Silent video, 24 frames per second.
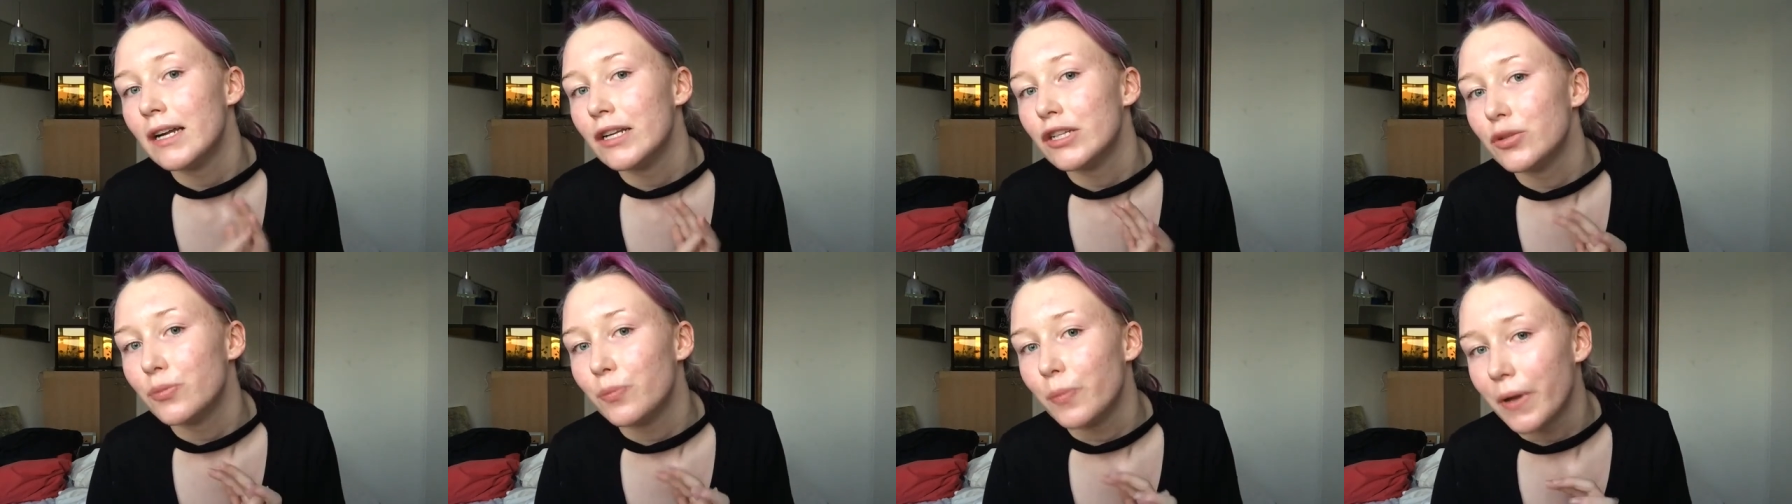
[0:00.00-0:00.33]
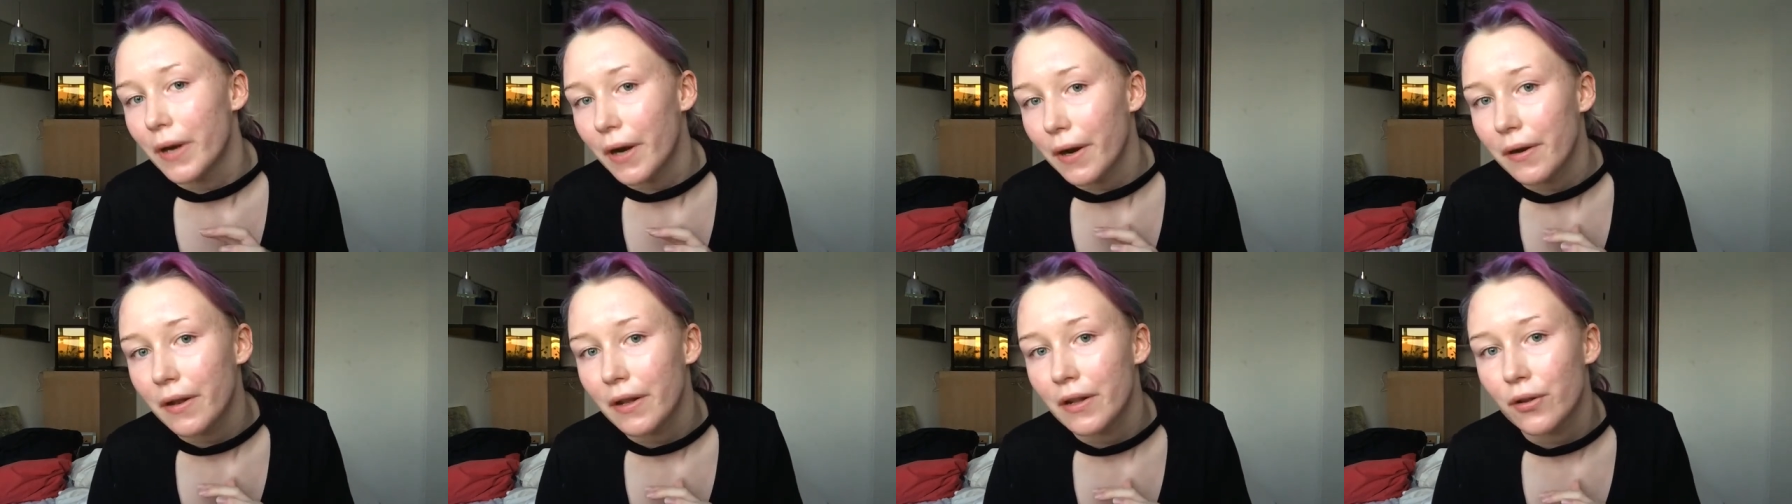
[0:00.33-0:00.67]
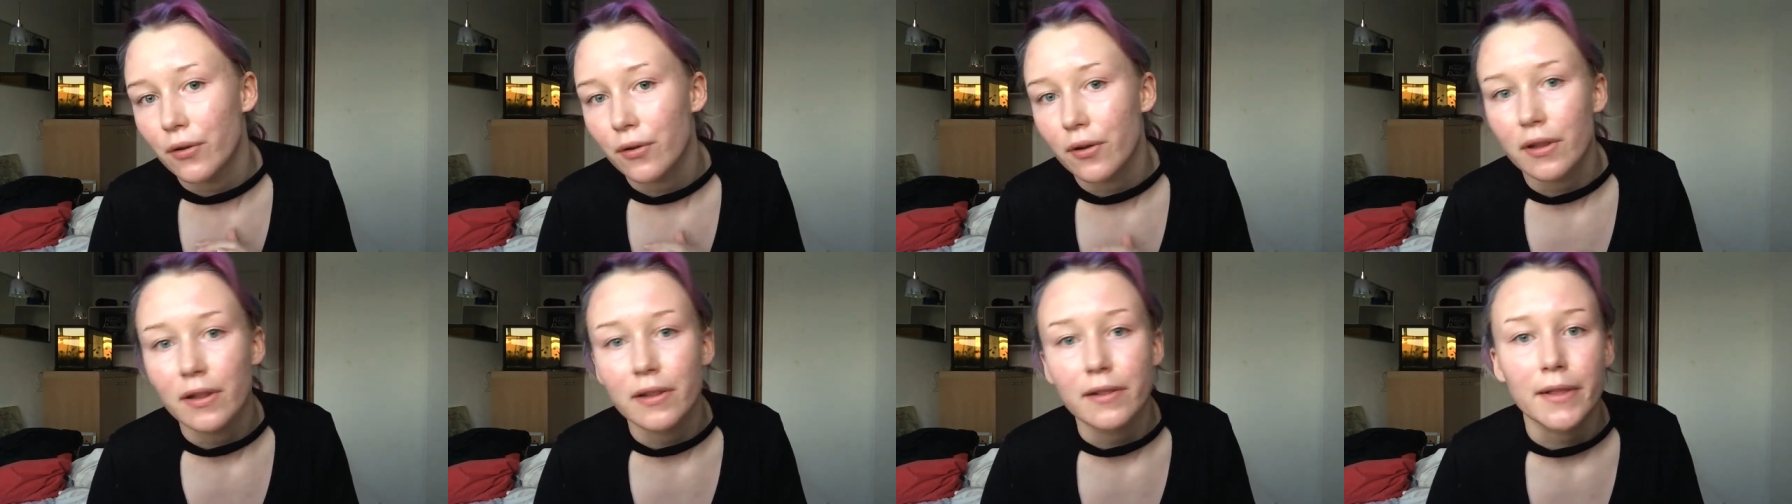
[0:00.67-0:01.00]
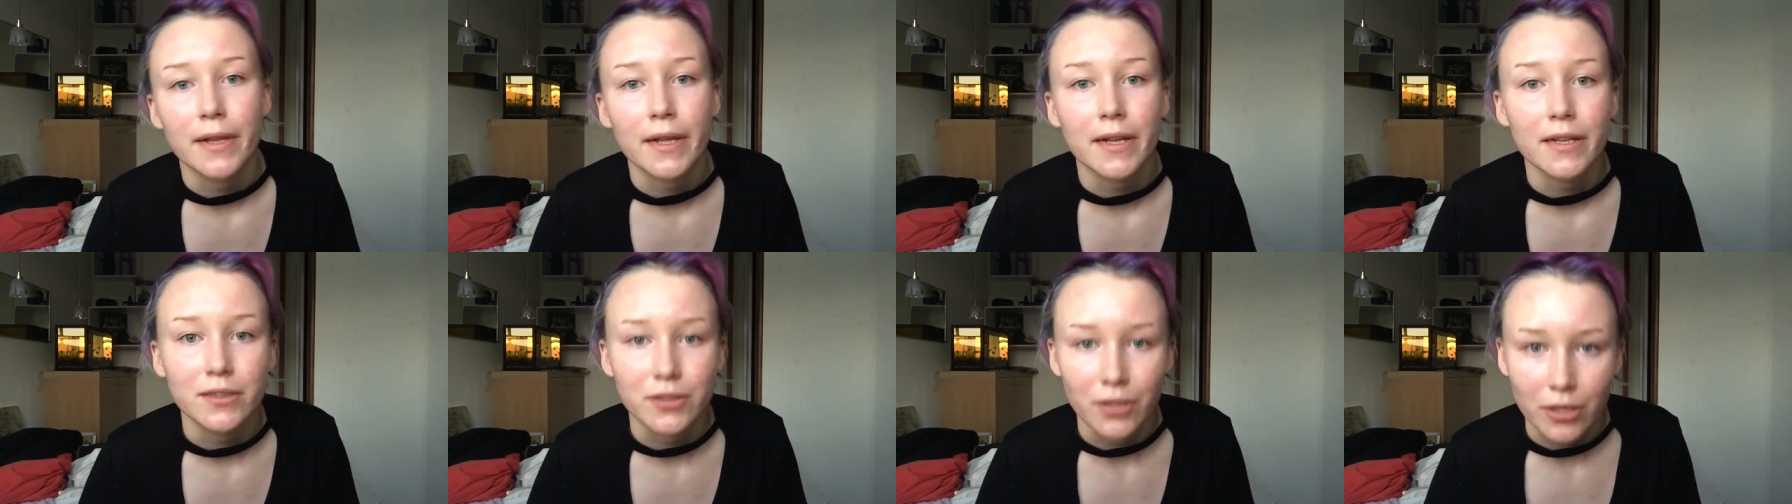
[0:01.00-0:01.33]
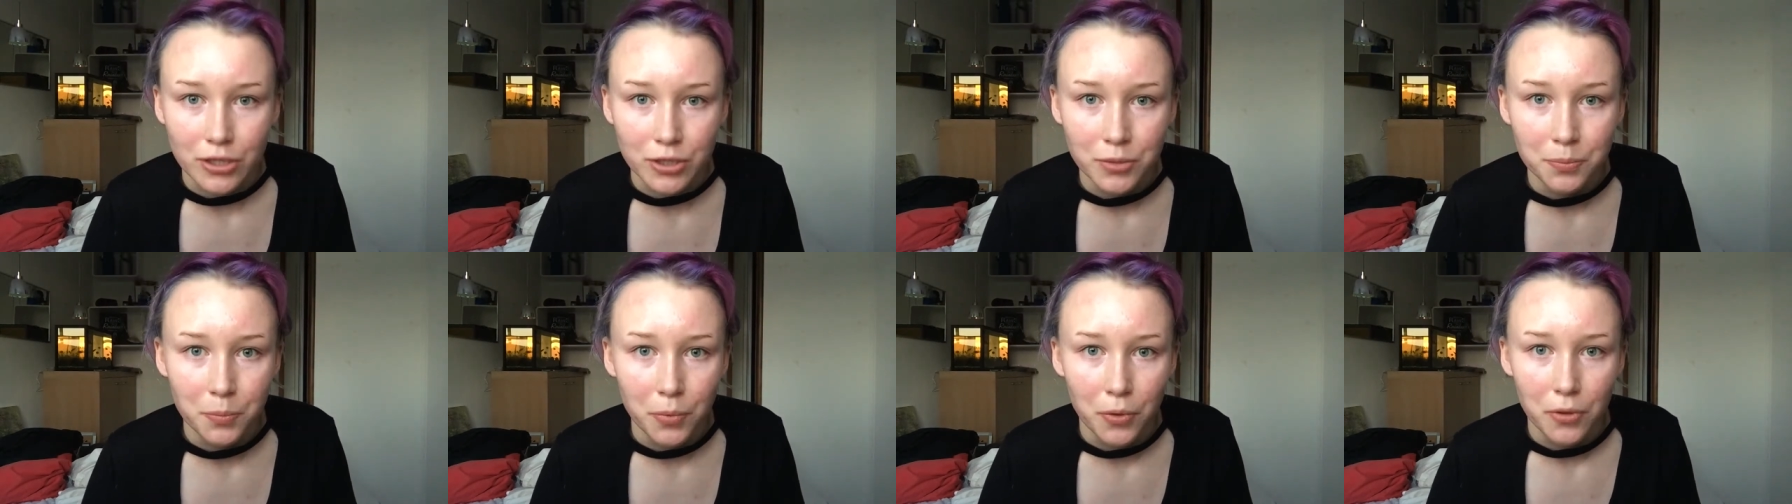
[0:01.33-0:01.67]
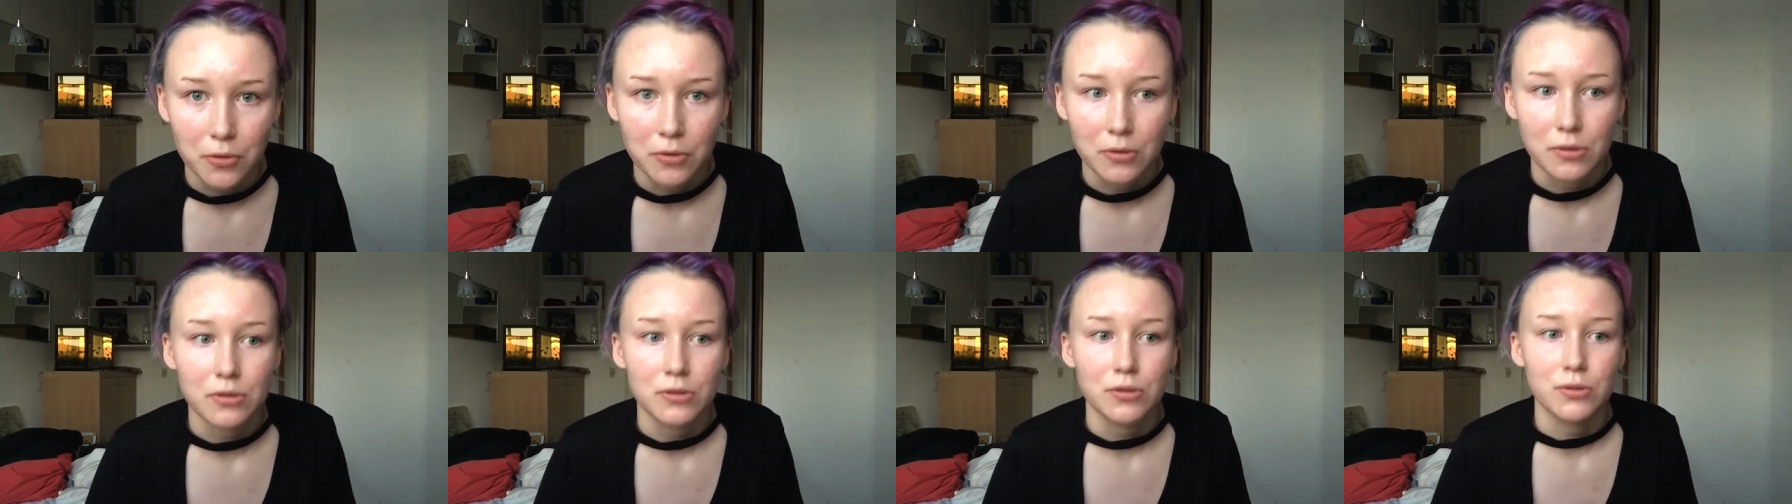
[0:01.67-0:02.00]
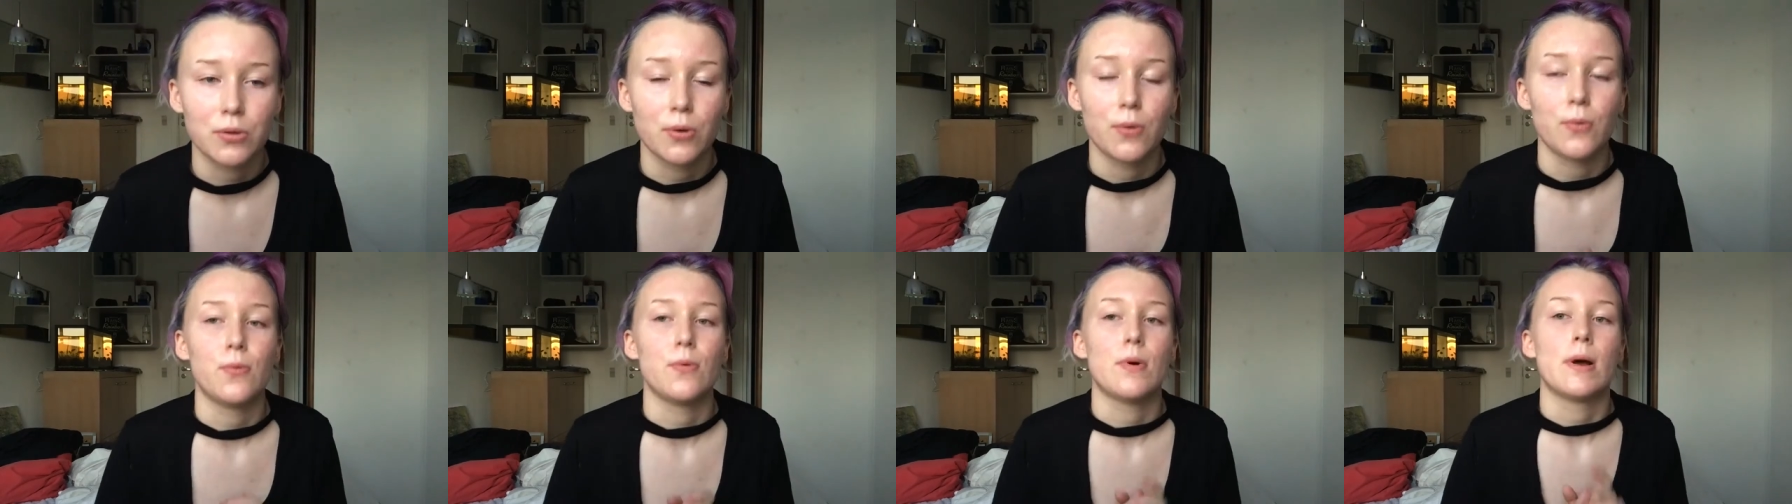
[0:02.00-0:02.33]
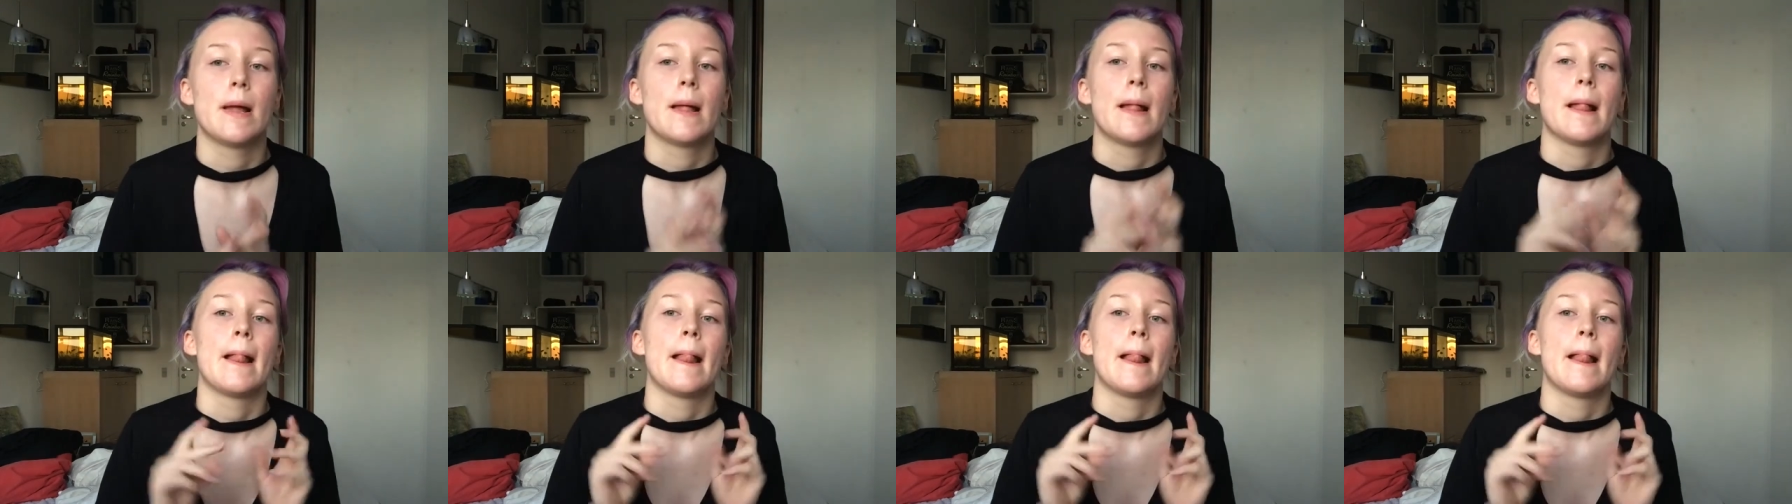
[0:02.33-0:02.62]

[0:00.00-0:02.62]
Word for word: it's better than looking like a dust ball. So,